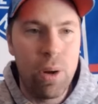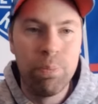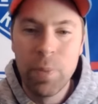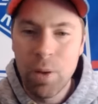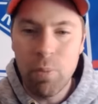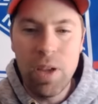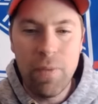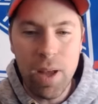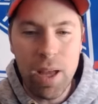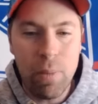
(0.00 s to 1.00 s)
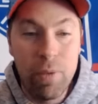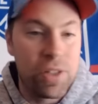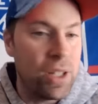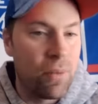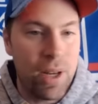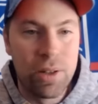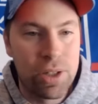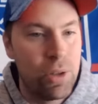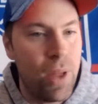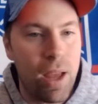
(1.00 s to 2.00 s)
And We've seen the Rangers
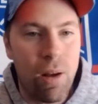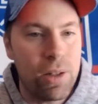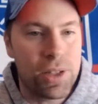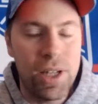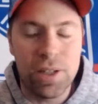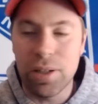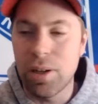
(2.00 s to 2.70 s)
do that all season.